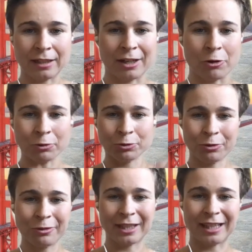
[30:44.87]
They go to
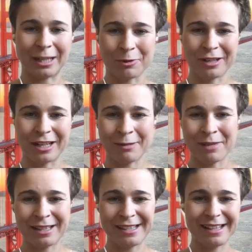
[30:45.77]
Google and type your name
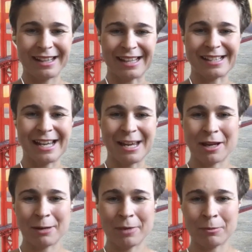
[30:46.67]
and last name
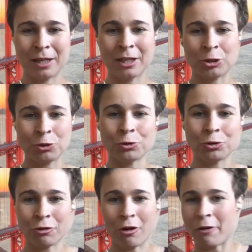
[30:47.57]
and maybe
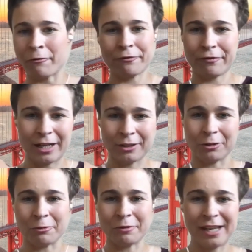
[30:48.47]
tutor of, I don't
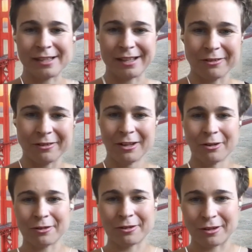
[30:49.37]
know, ESL
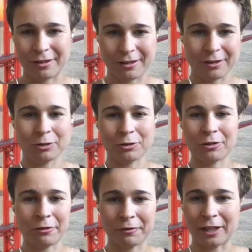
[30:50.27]
or a tutor
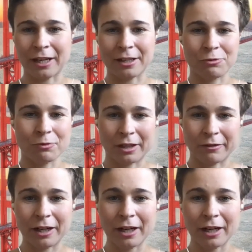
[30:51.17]
of English, whatever.